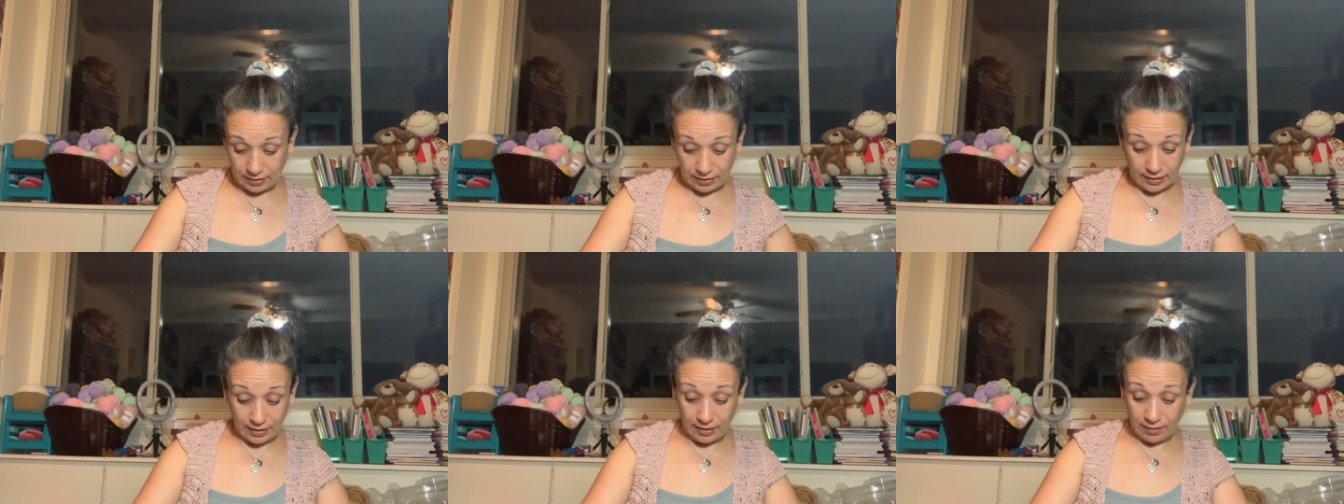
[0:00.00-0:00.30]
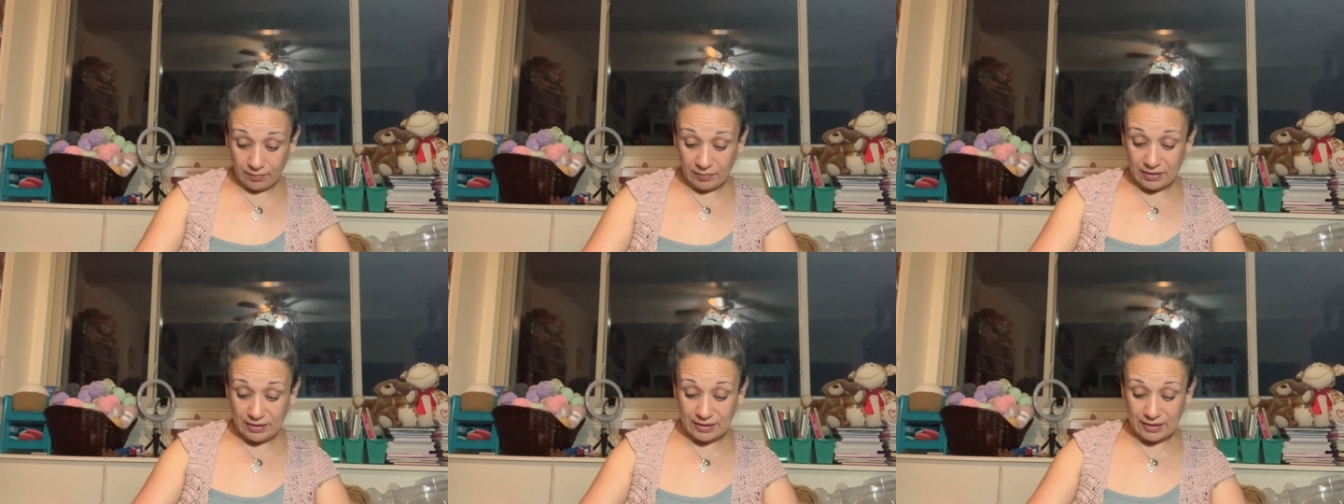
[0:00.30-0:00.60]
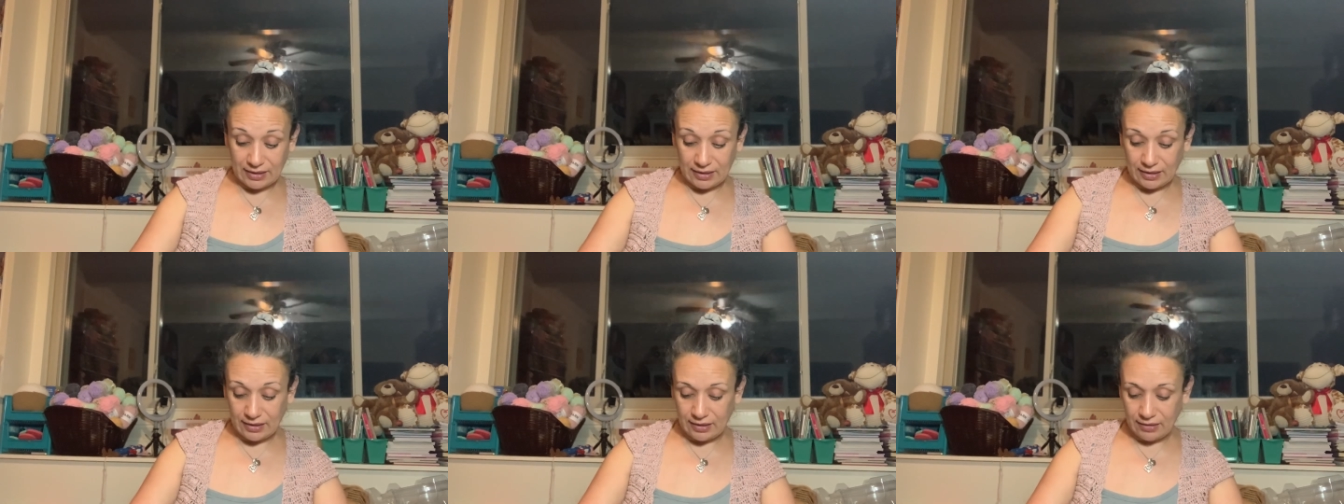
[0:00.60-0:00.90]

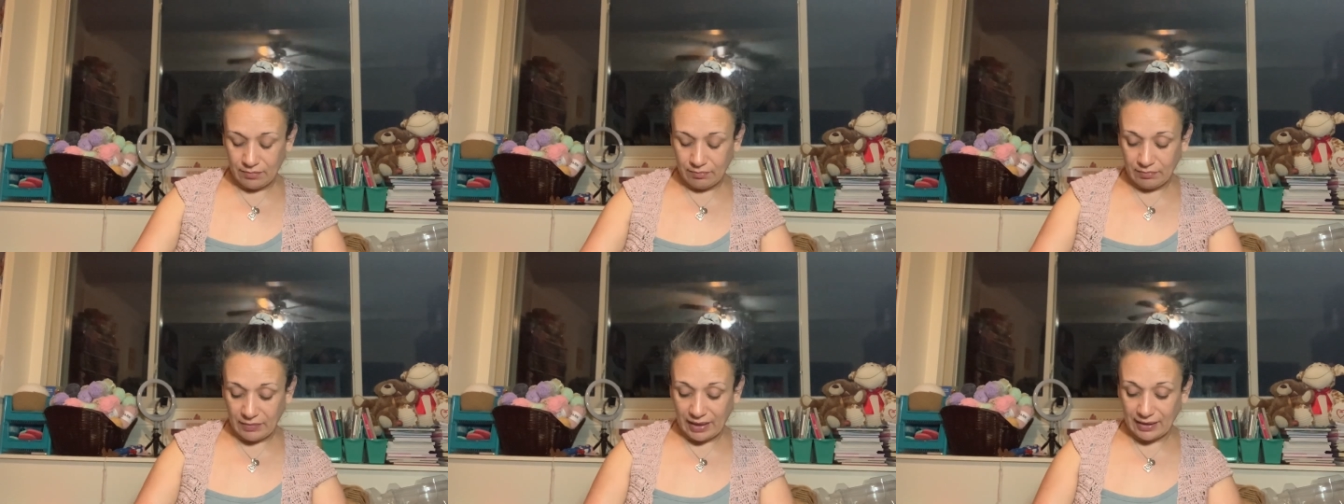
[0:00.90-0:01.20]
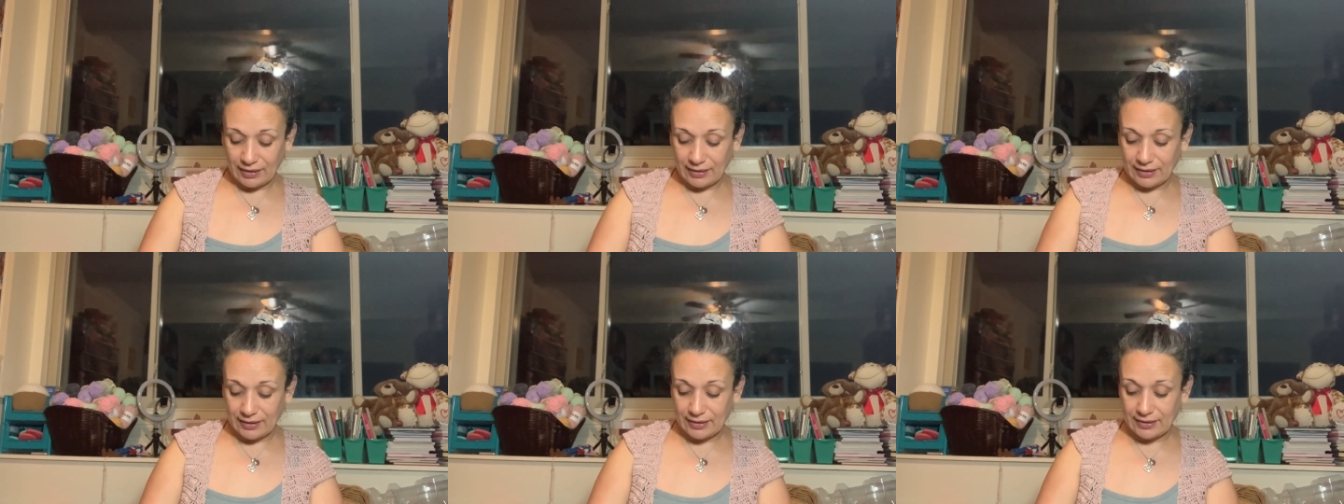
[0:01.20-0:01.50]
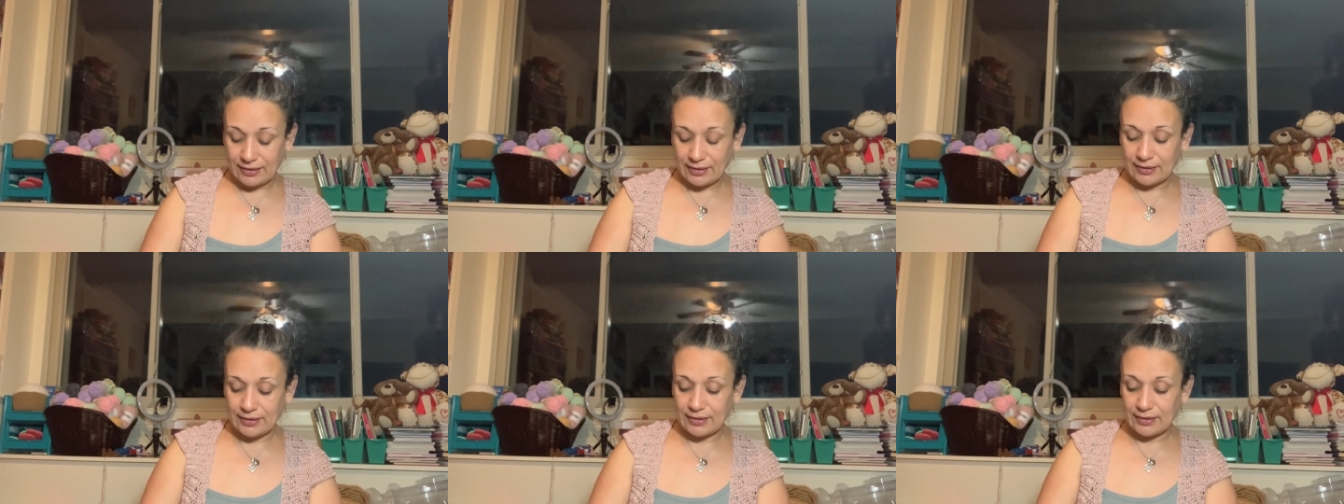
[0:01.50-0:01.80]
M&T
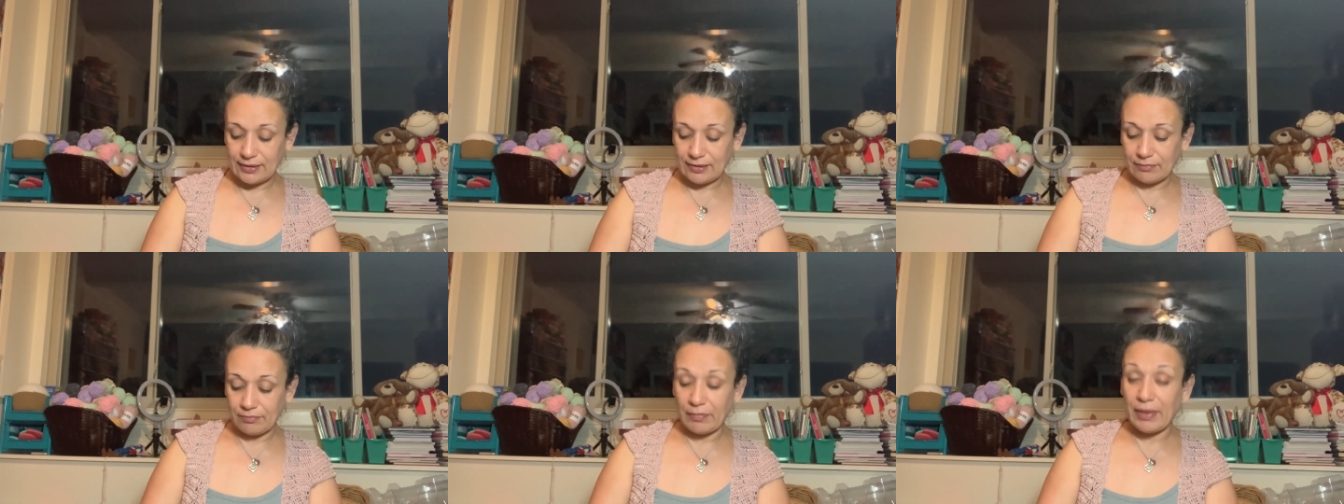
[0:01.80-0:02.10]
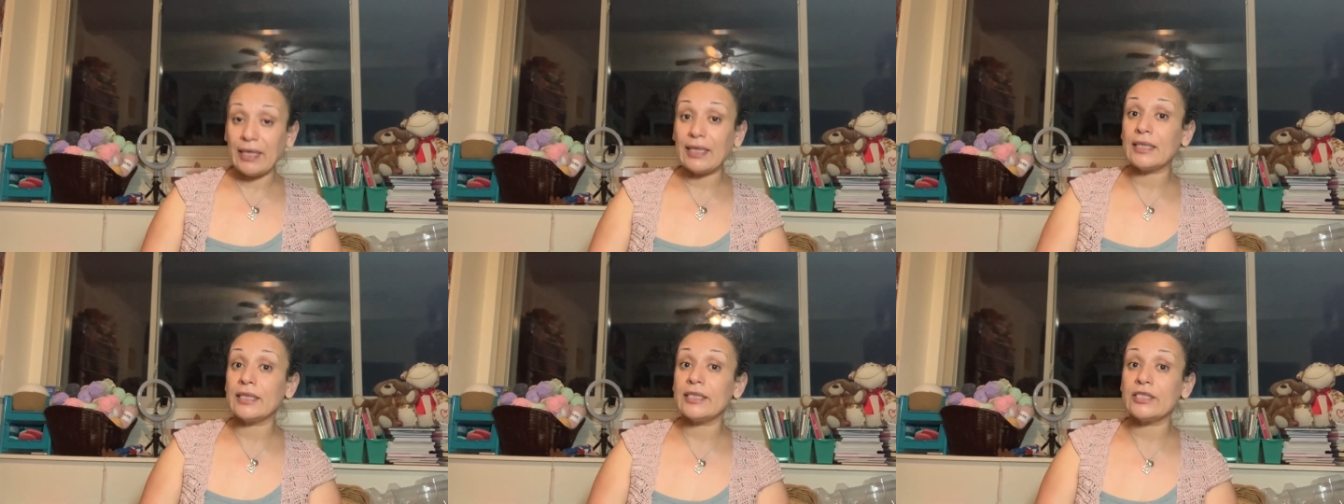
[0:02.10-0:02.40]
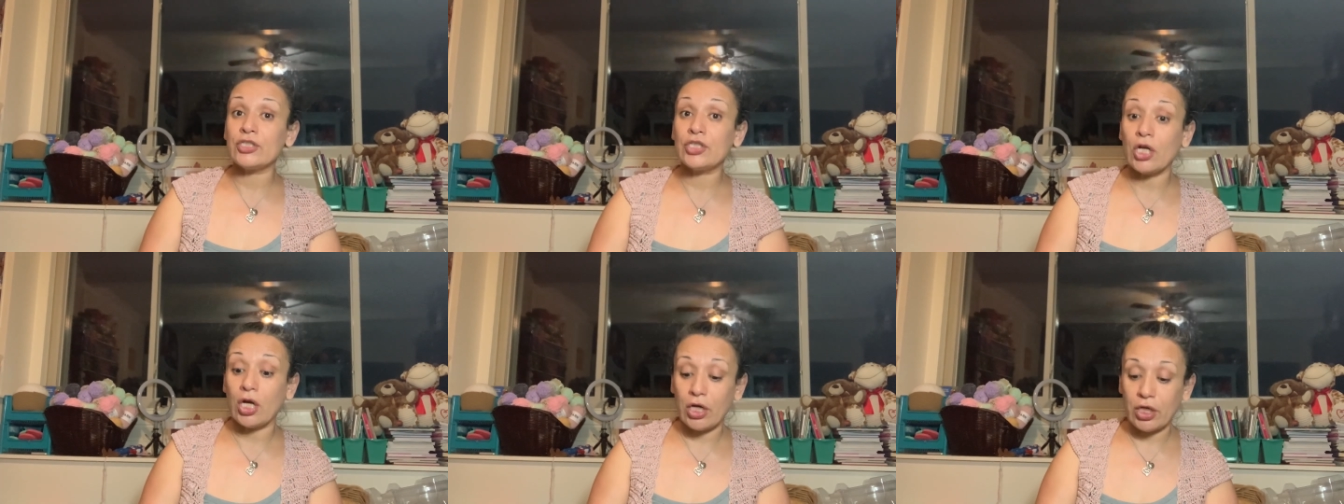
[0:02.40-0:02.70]
Madeline, Madeline
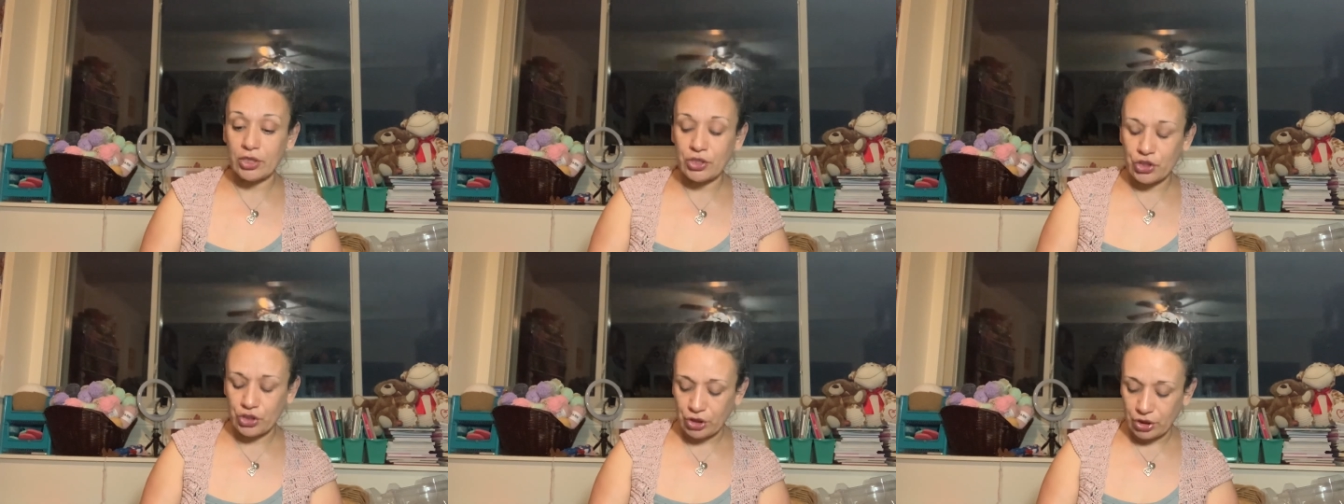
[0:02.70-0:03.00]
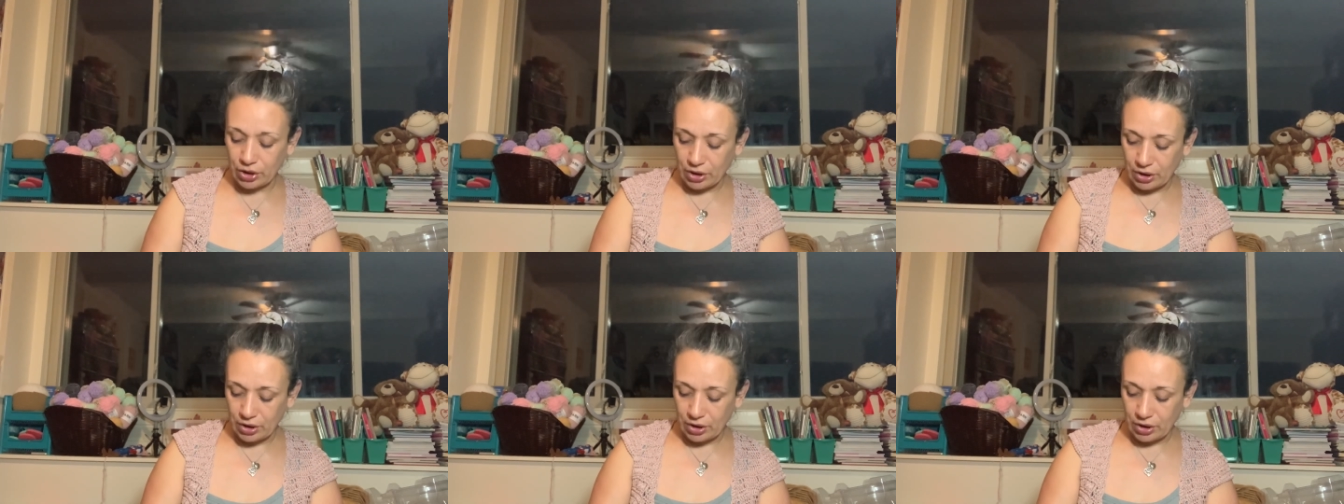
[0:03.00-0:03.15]
Tosh.